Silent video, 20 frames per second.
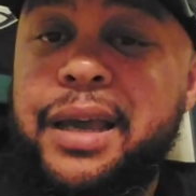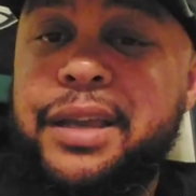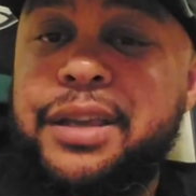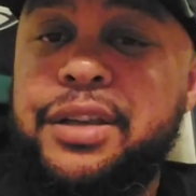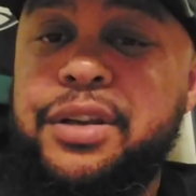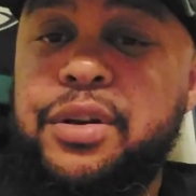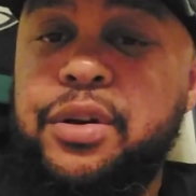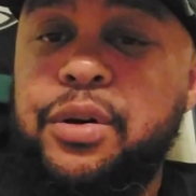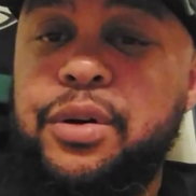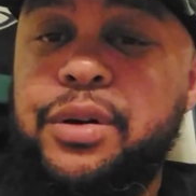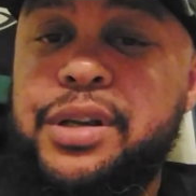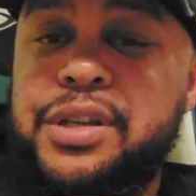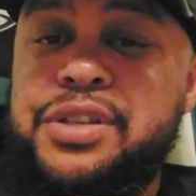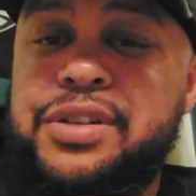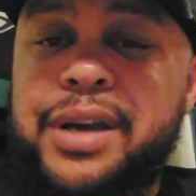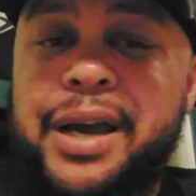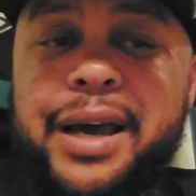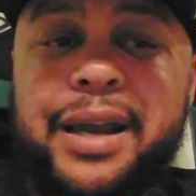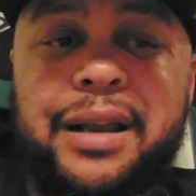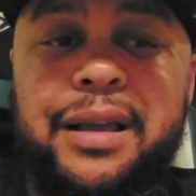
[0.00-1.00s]
you know, to
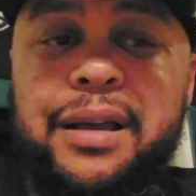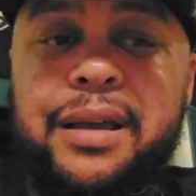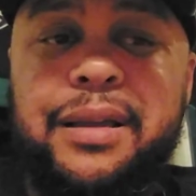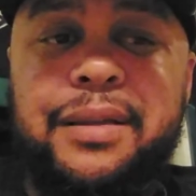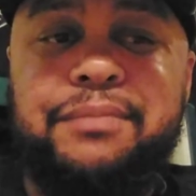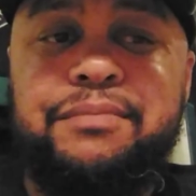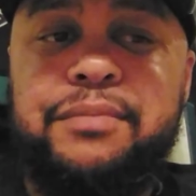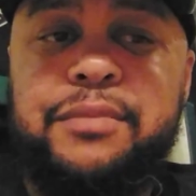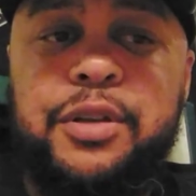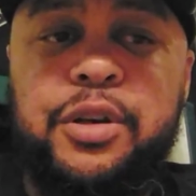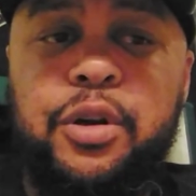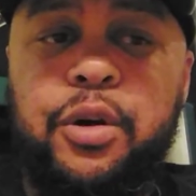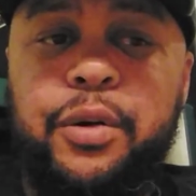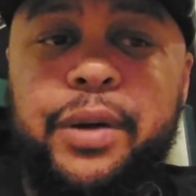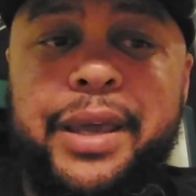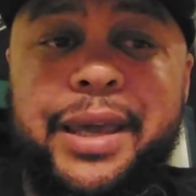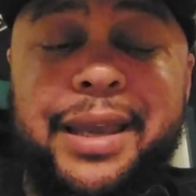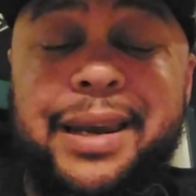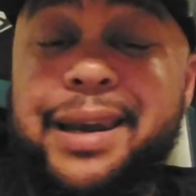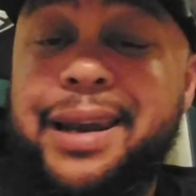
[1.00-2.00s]
try to, you know,
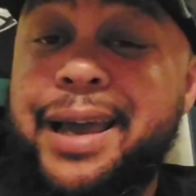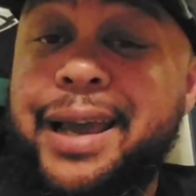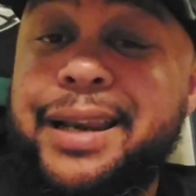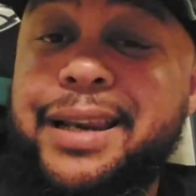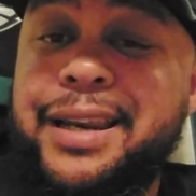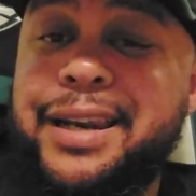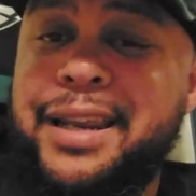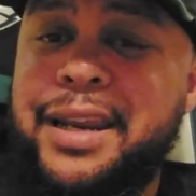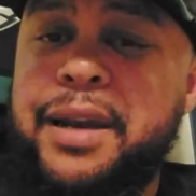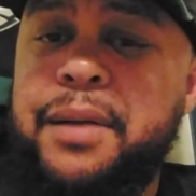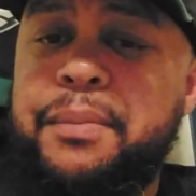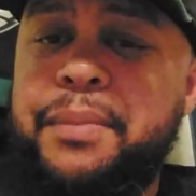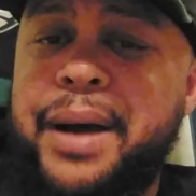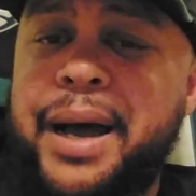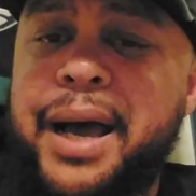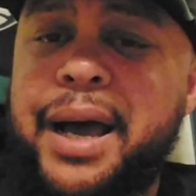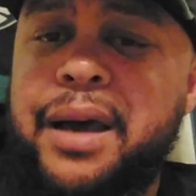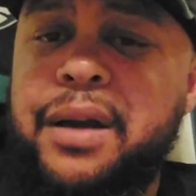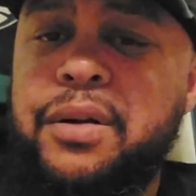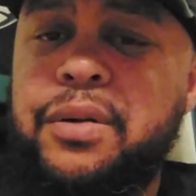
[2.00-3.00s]
hit lightning in a
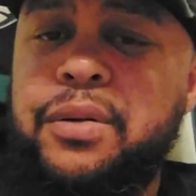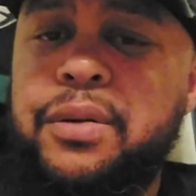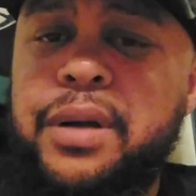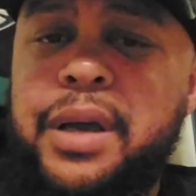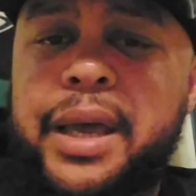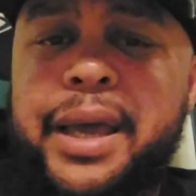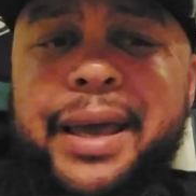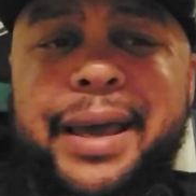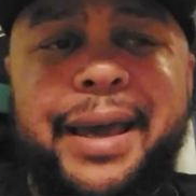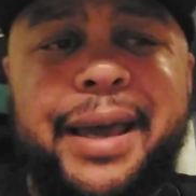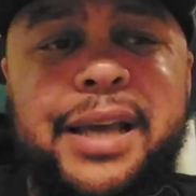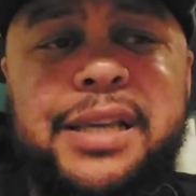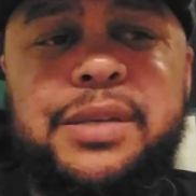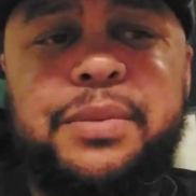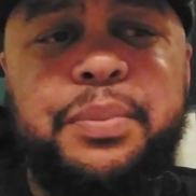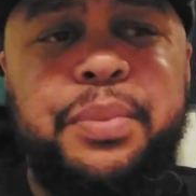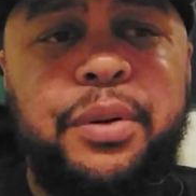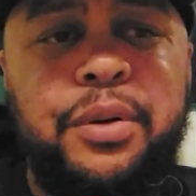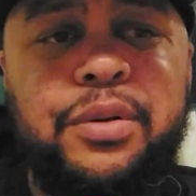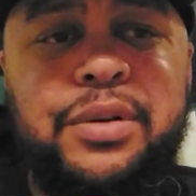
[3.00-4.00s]
bottle, as
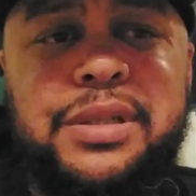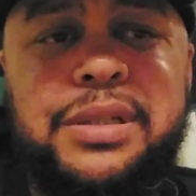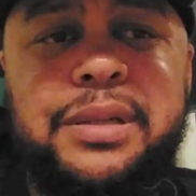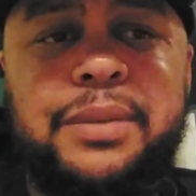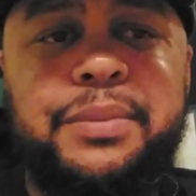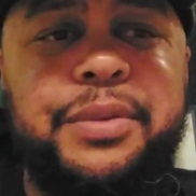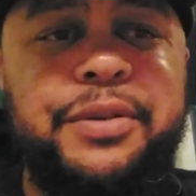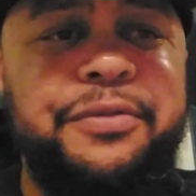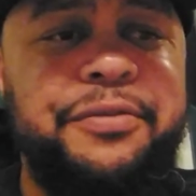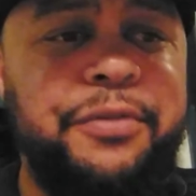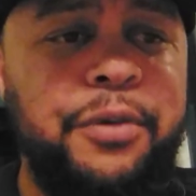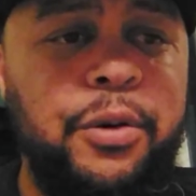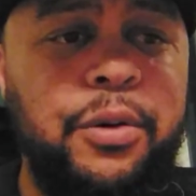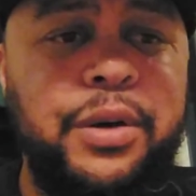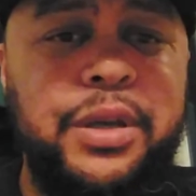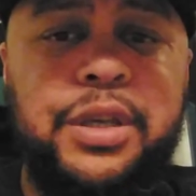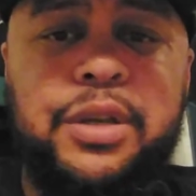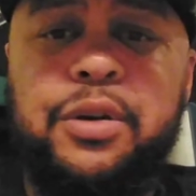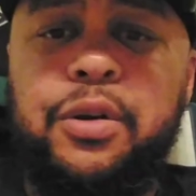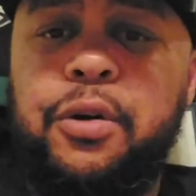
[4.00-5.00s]
opposed to
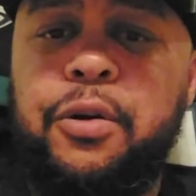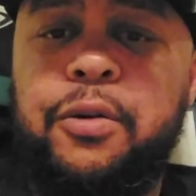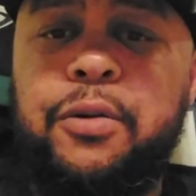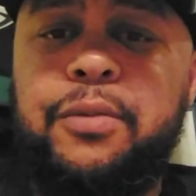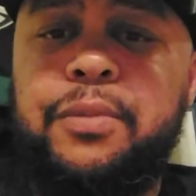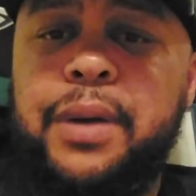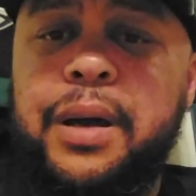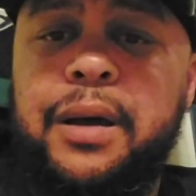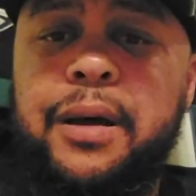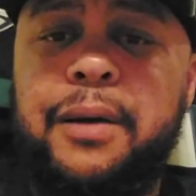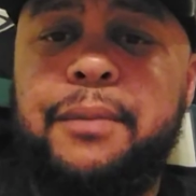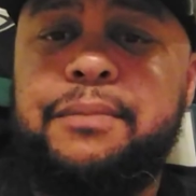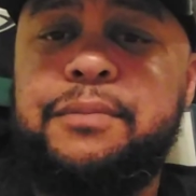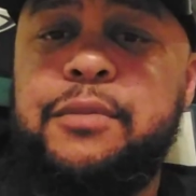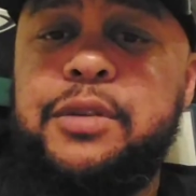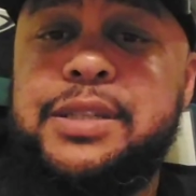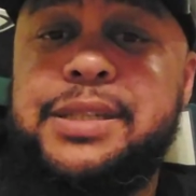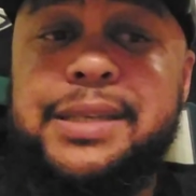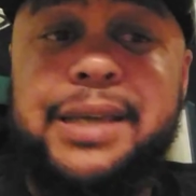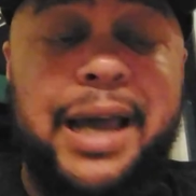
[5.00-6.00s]
before, you know,
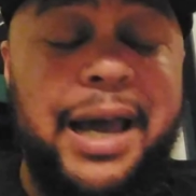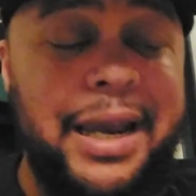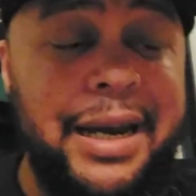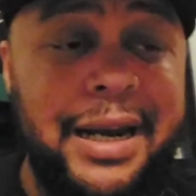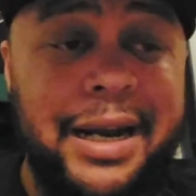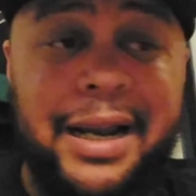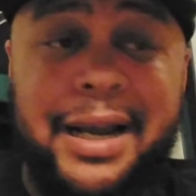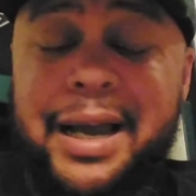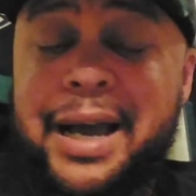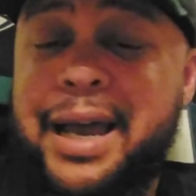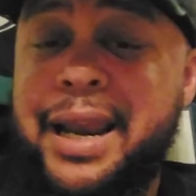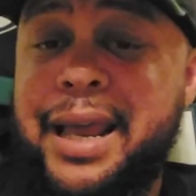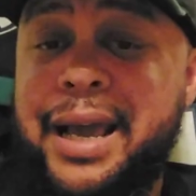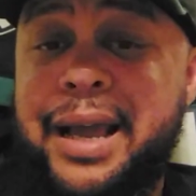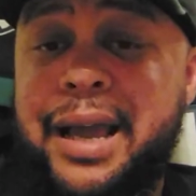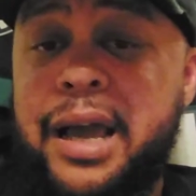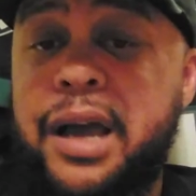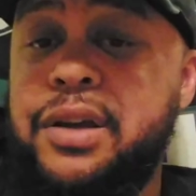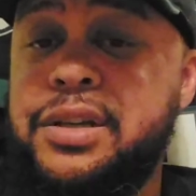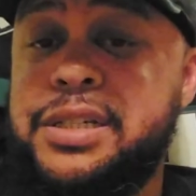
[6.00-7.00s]
signing a guy like
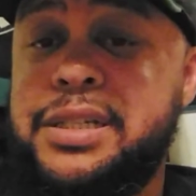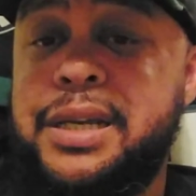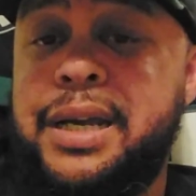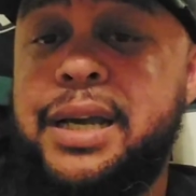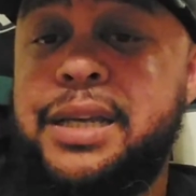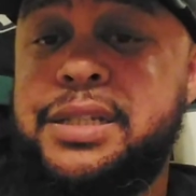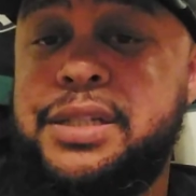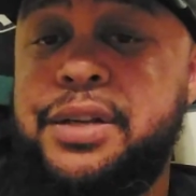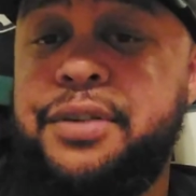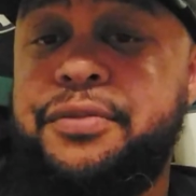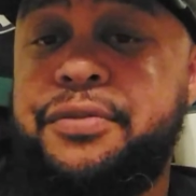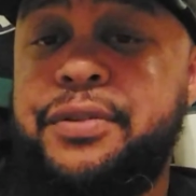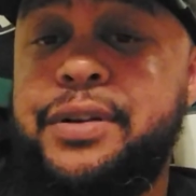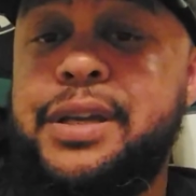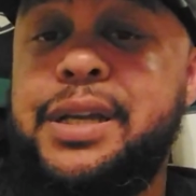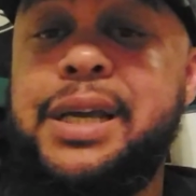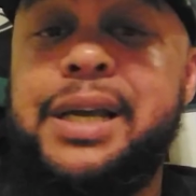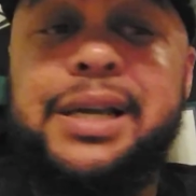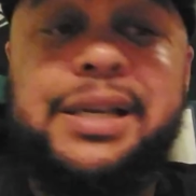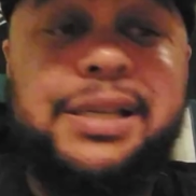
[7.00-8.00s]
Alshon
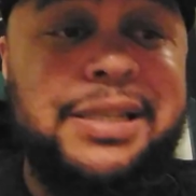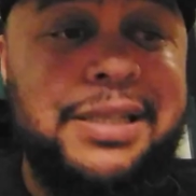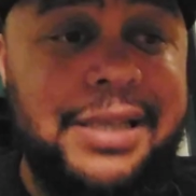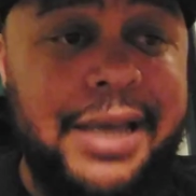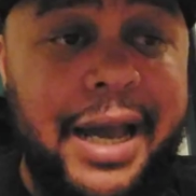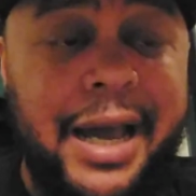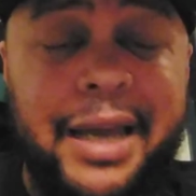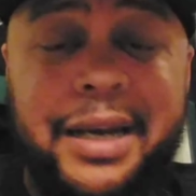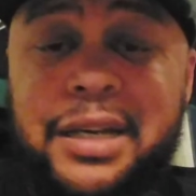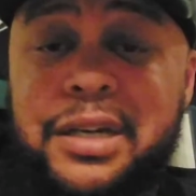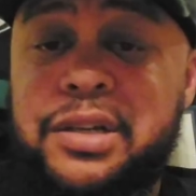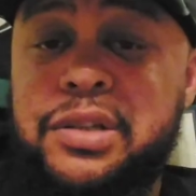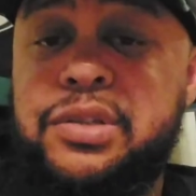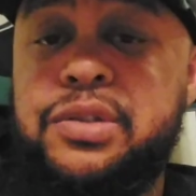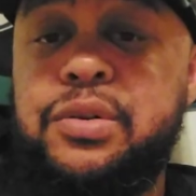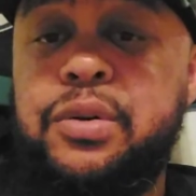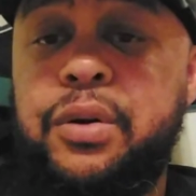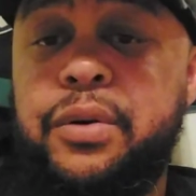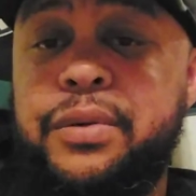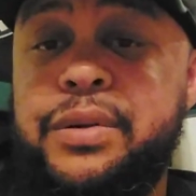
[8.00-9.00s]
Jeffrey, signing a
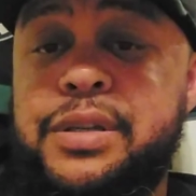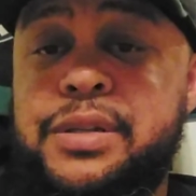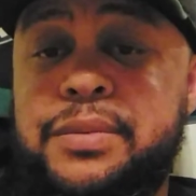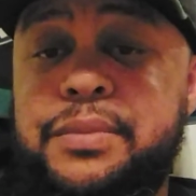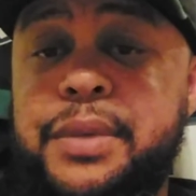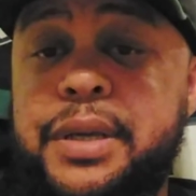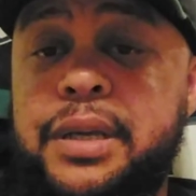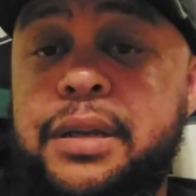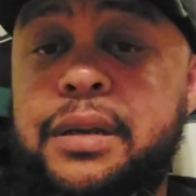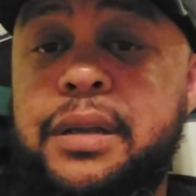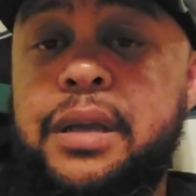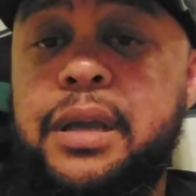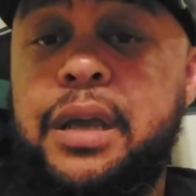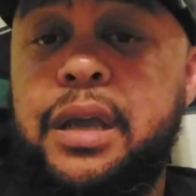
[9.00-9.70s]
Torrey Smith,